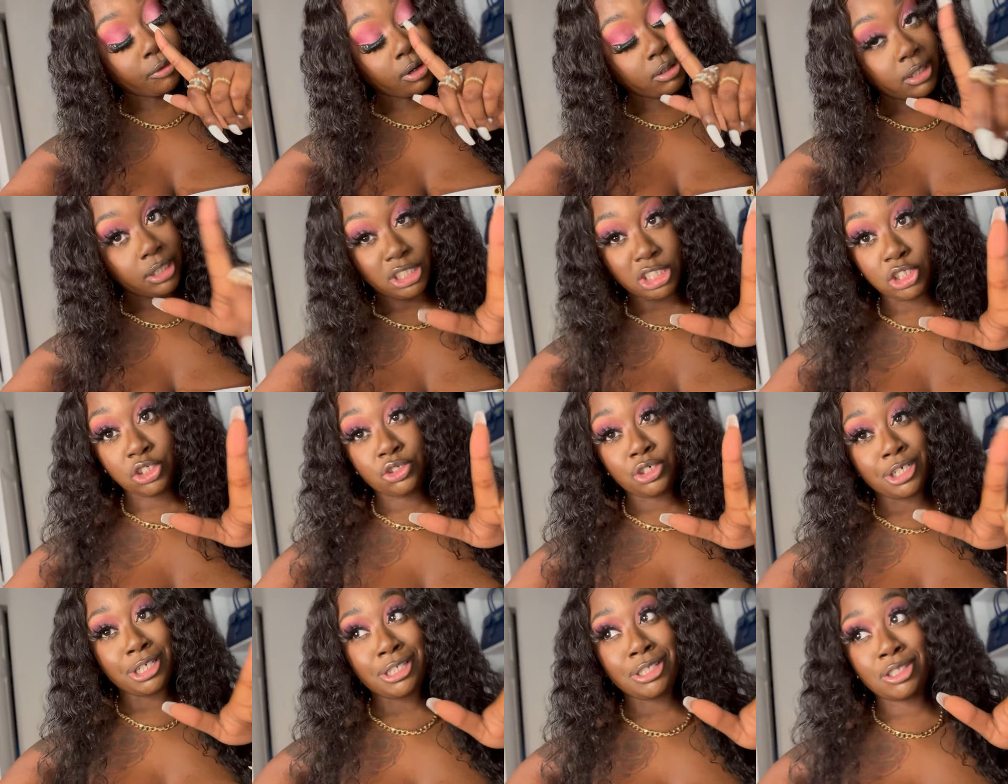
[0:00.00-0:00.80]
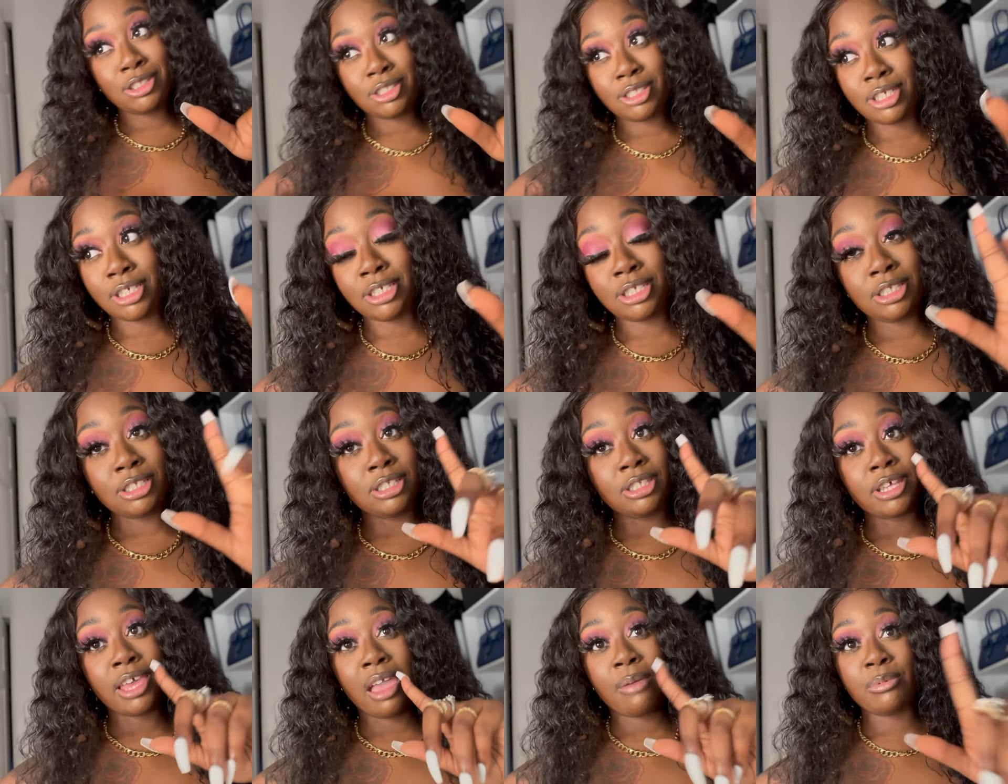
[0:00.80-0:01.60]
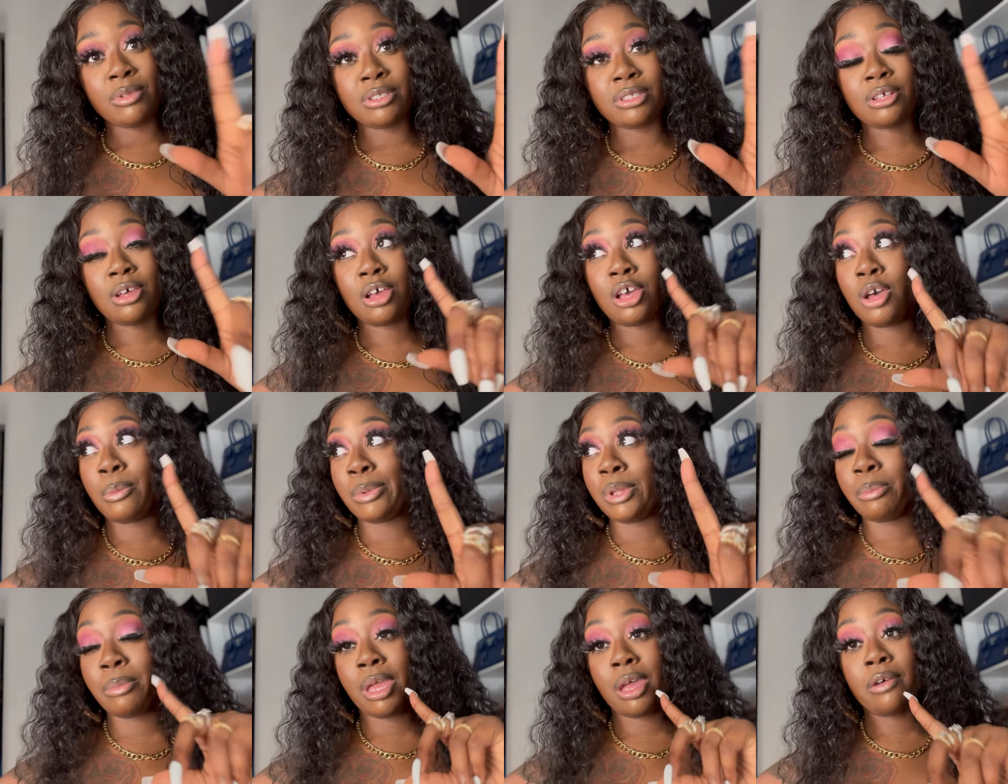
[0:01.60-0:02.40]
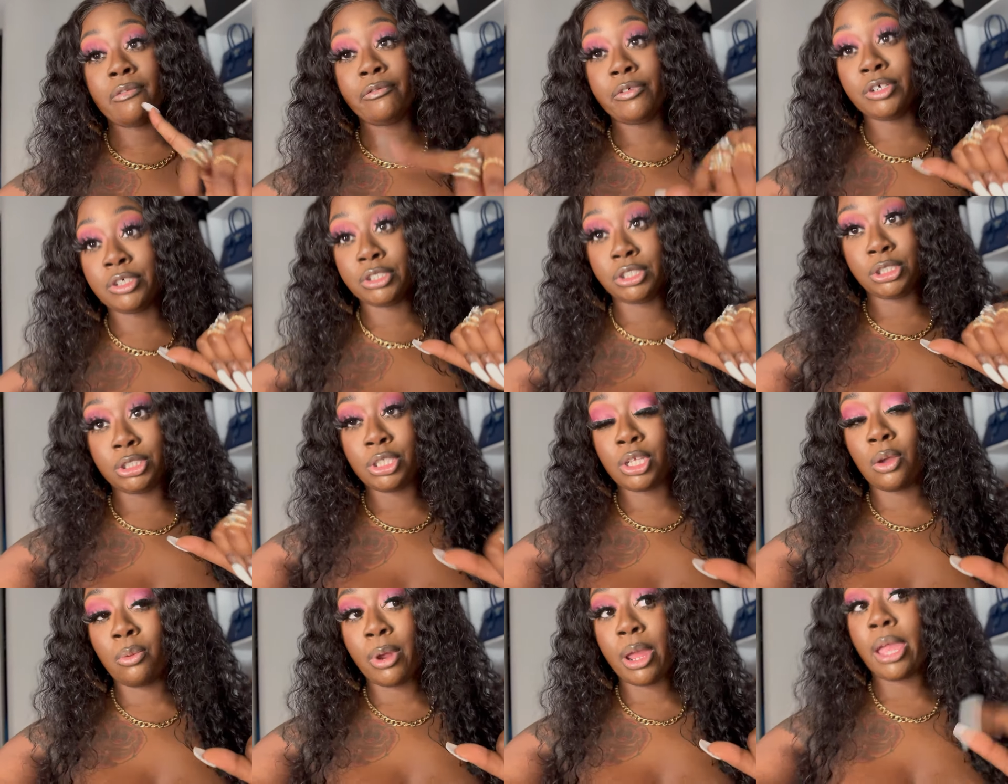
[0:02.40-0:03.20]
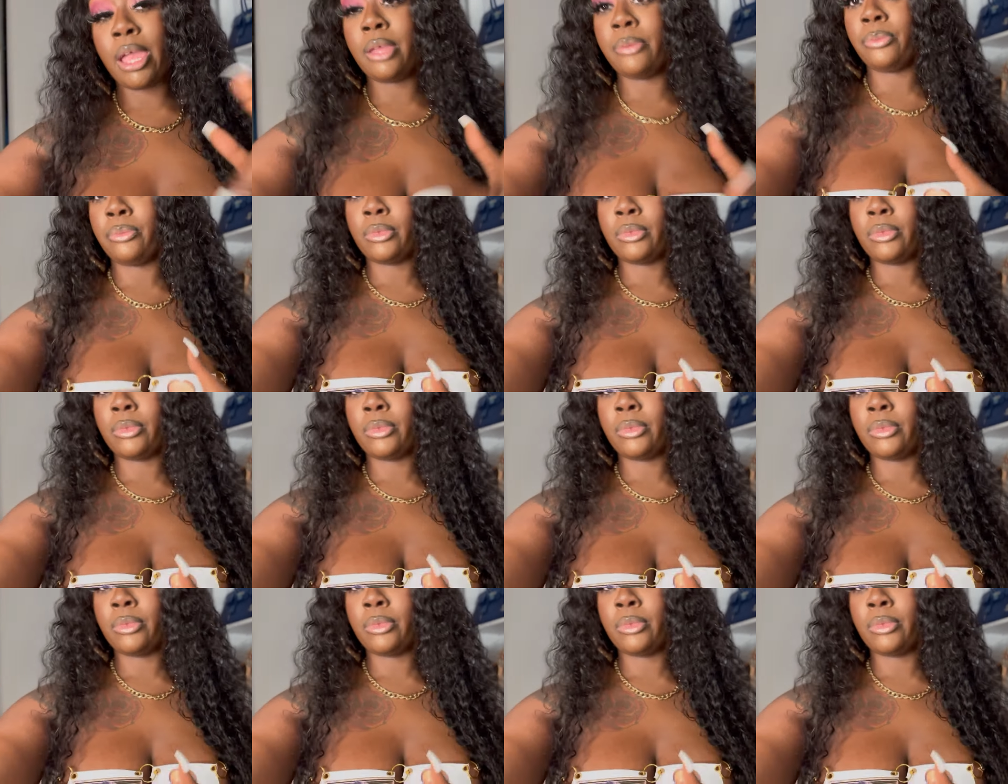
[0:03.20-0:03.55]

this dress is having a couple of malfunctions all right